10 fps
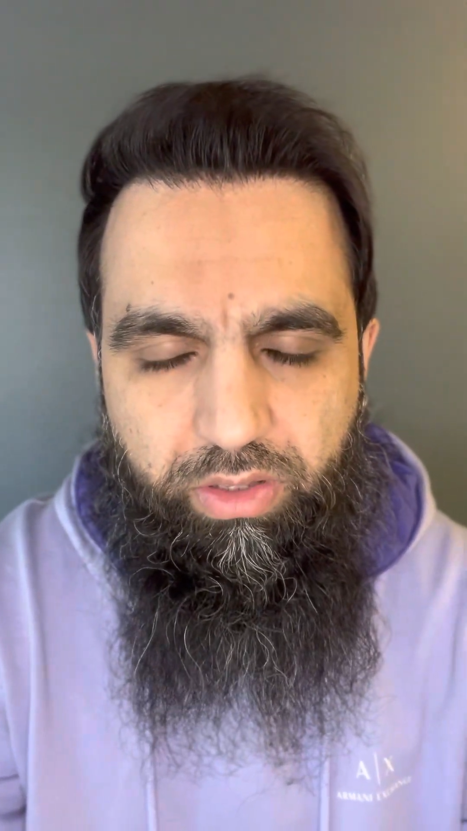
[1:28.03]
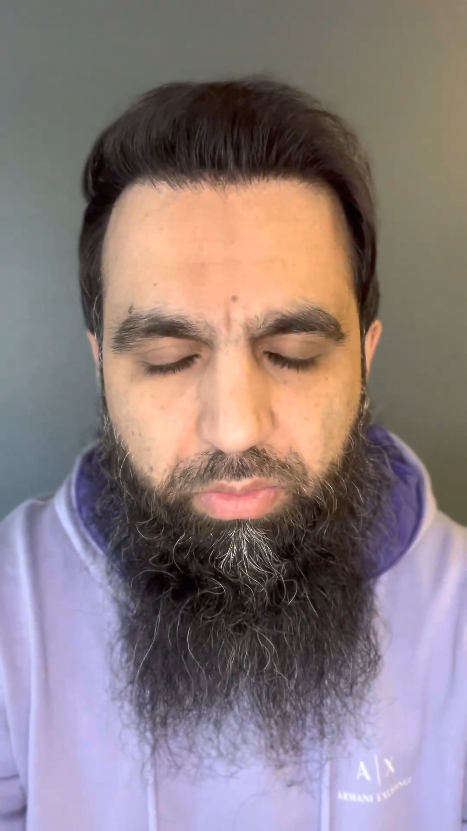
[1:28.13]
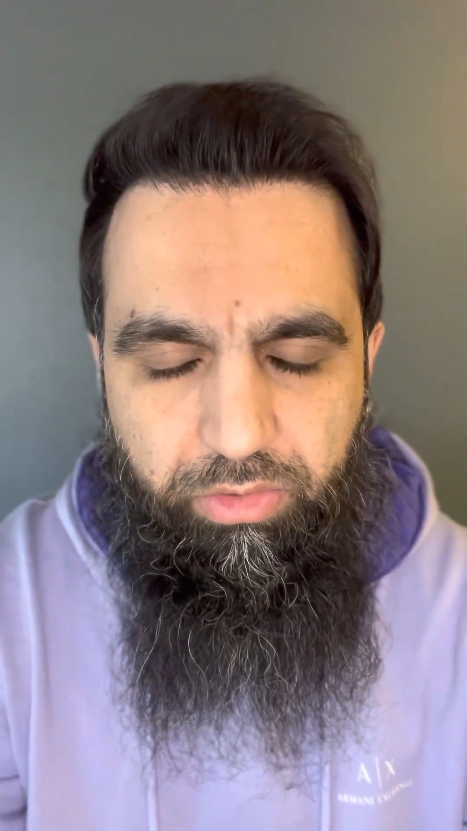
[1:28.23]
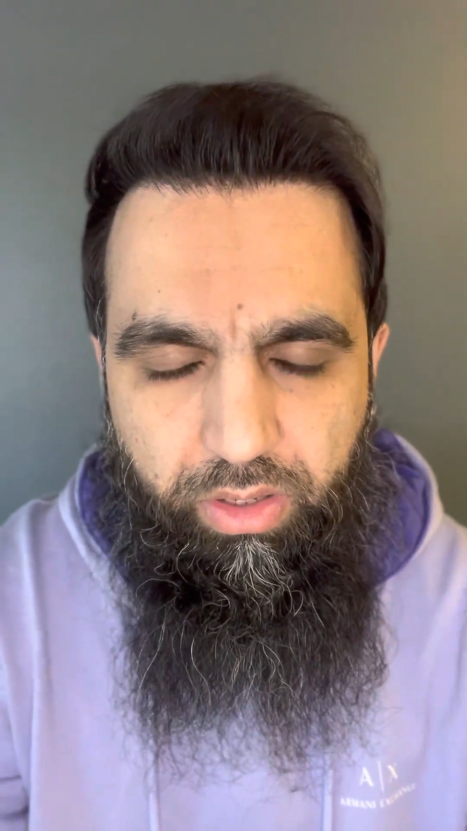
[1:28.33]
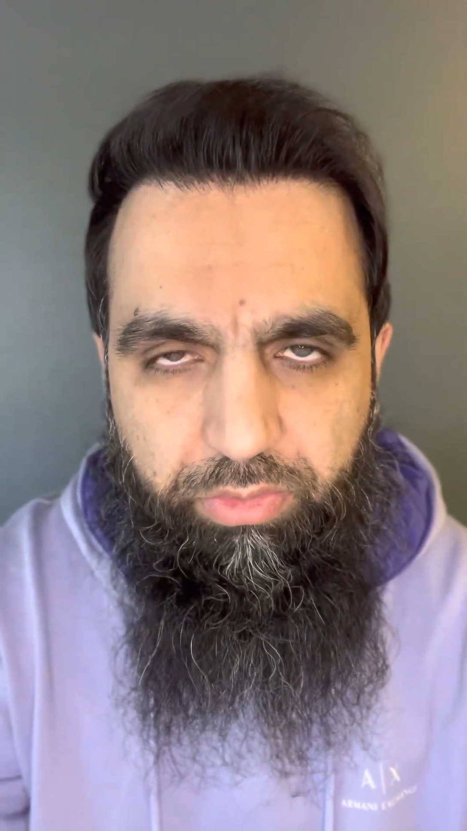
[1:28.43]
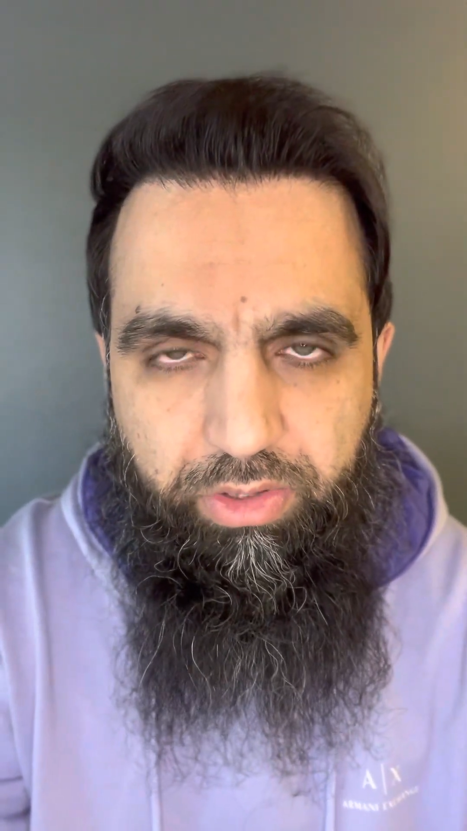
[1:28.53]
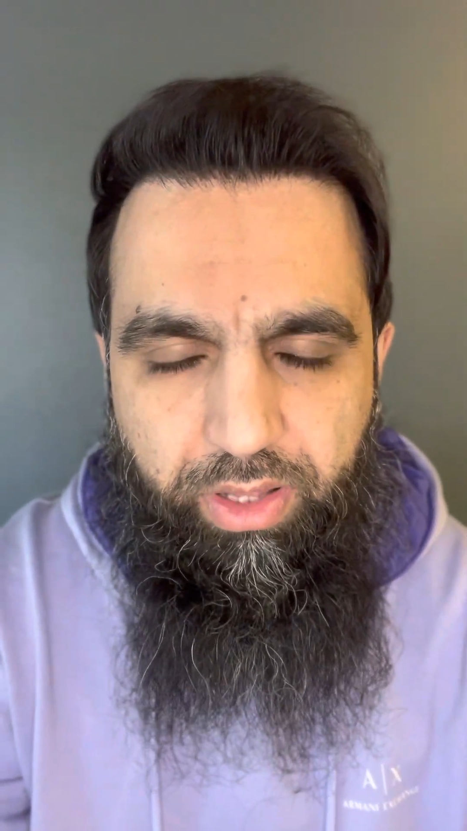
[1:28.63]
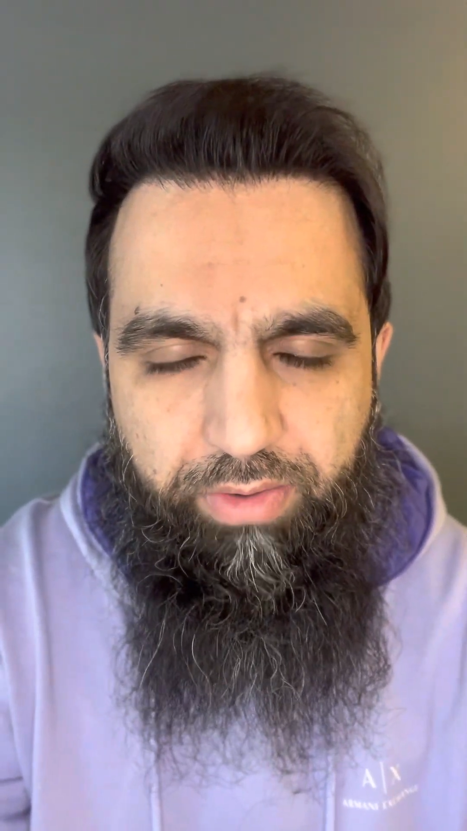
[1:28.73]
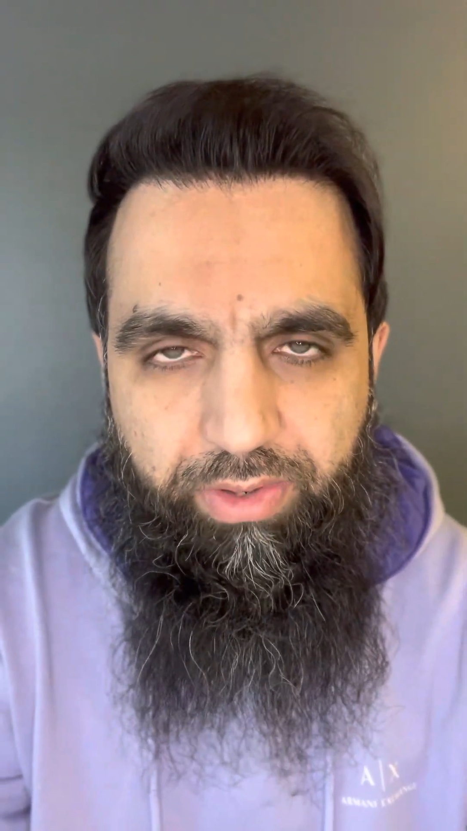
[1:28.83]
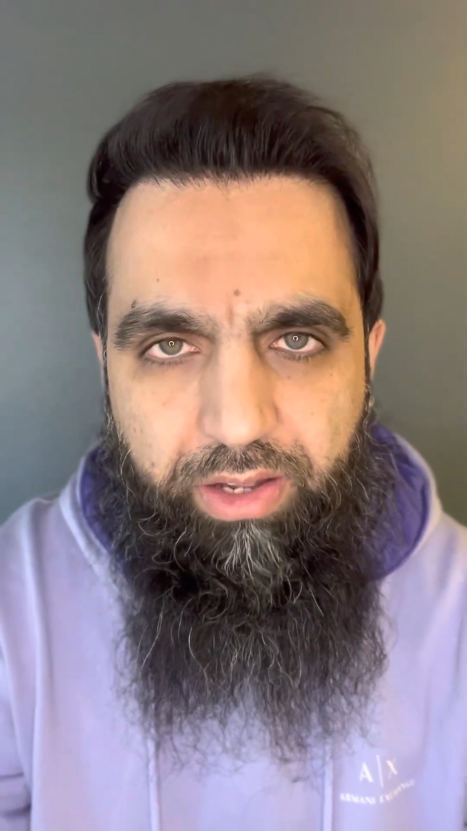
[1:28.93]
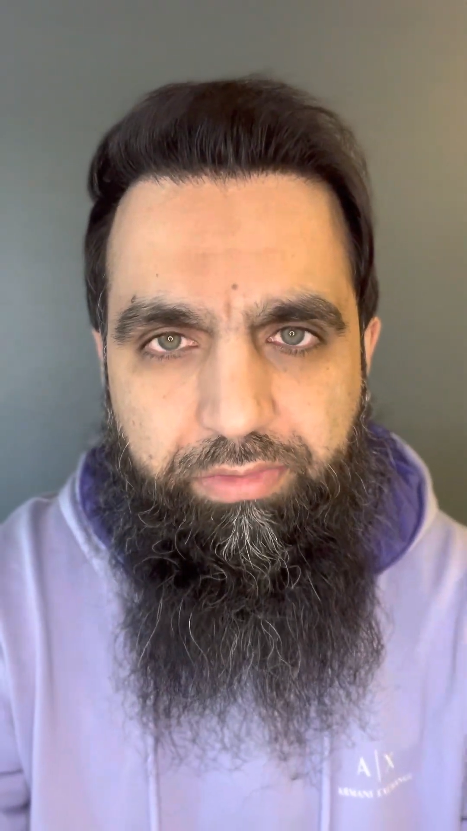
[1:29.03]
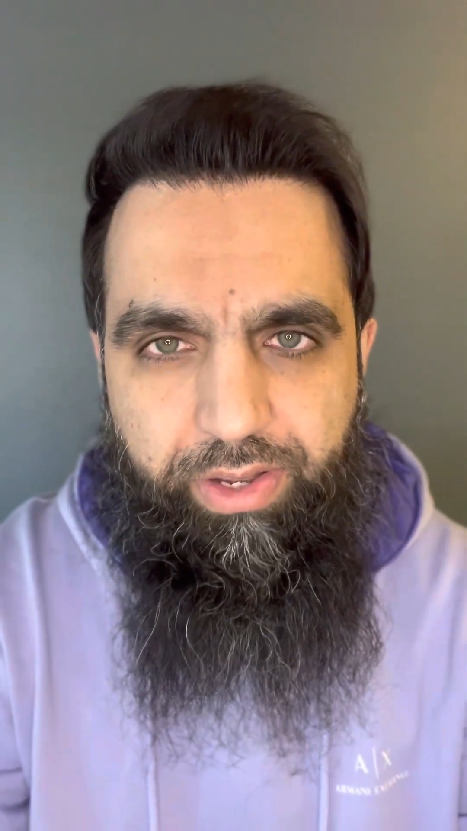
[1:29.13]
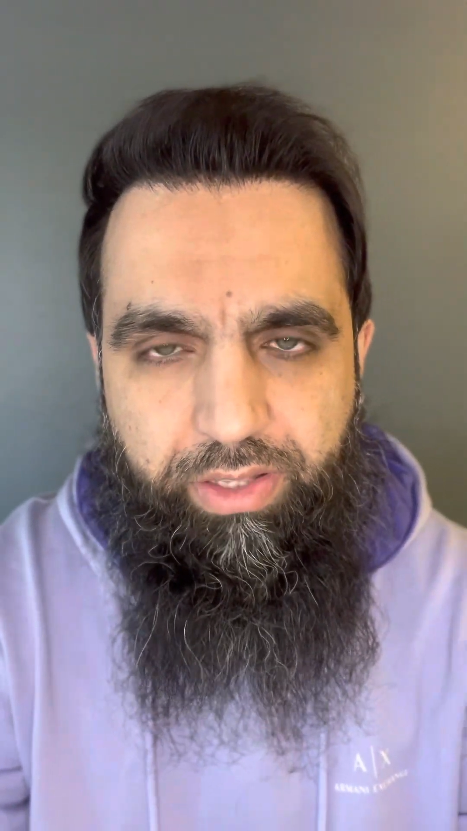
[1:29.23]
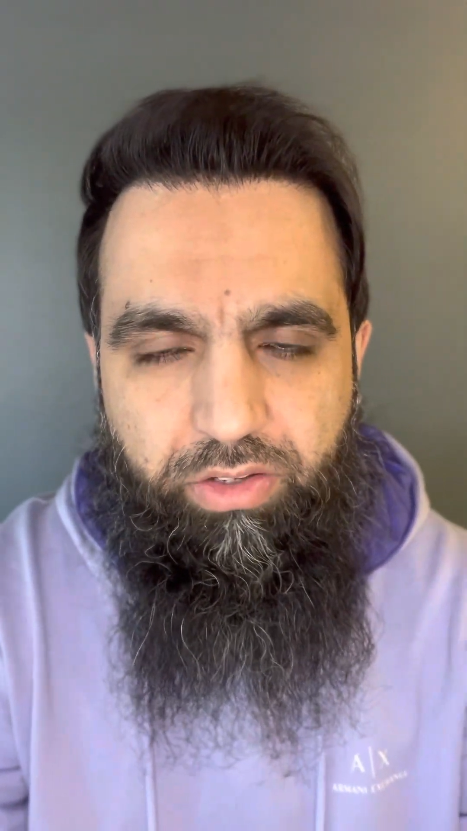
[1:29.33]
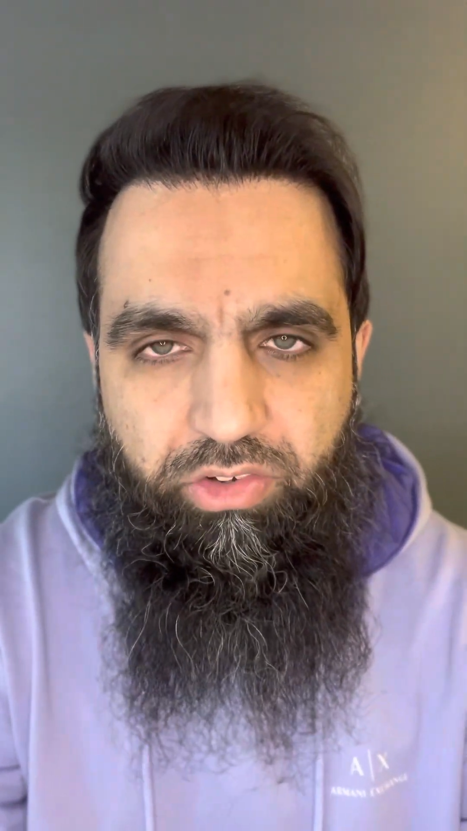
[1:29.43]
themselves and have lack of
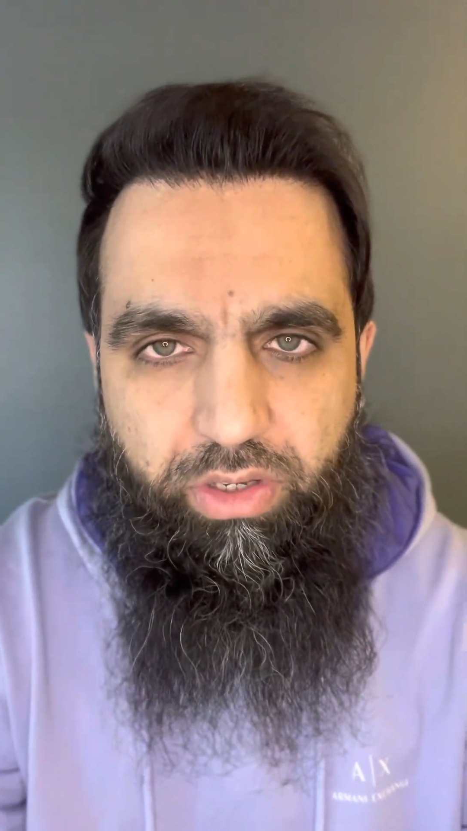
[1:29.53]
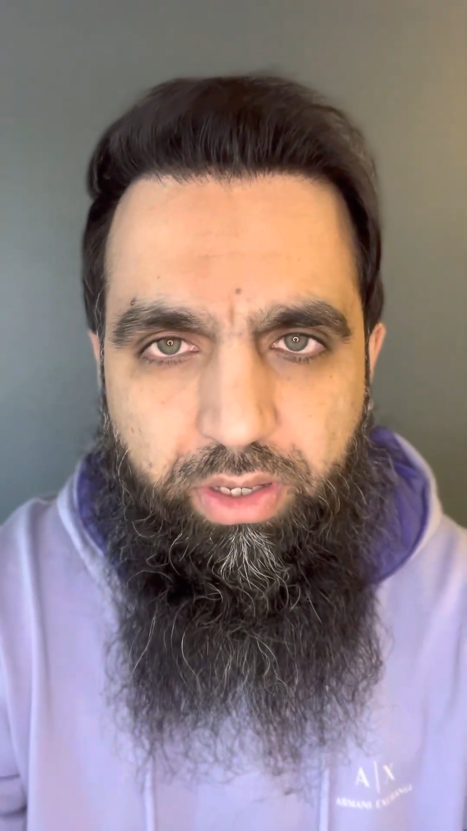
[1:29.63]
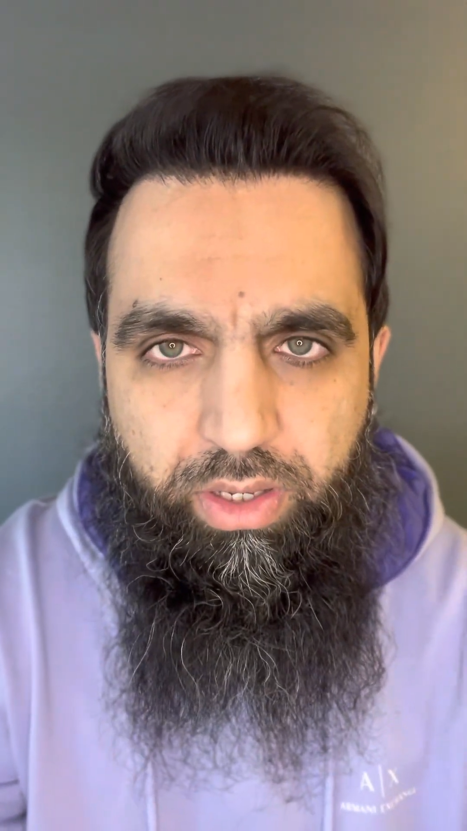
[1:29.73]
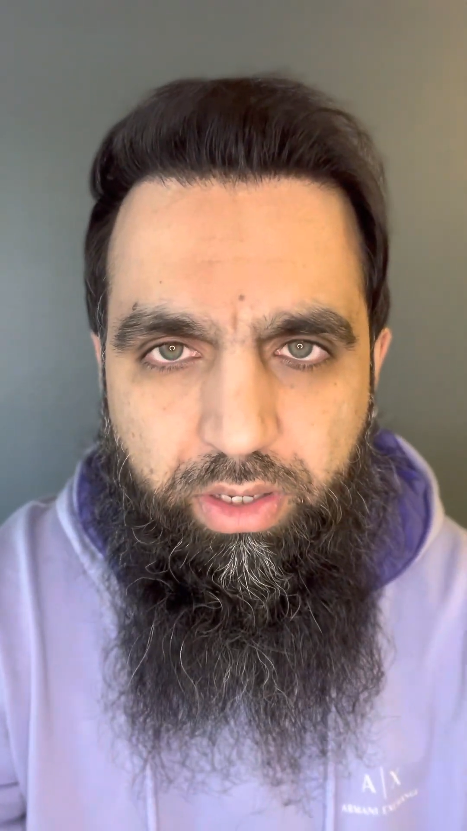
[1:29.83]
energy,